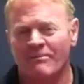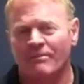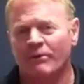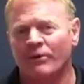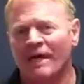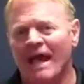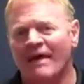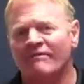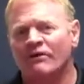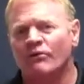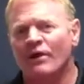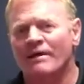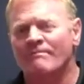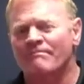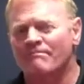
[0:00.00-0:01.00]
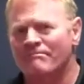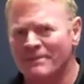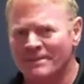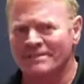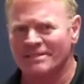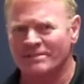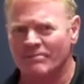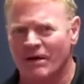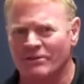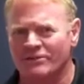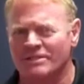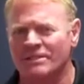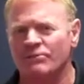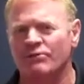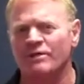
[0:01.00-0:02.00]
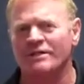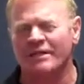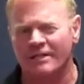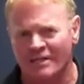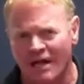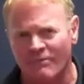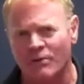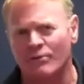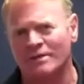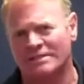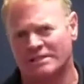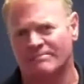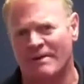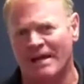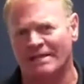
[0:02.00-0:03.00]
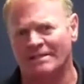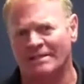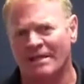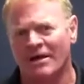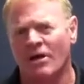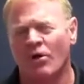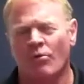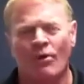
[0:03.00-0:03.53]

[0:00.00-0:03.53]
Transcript: But we have a great business model. See, we're in the number one space.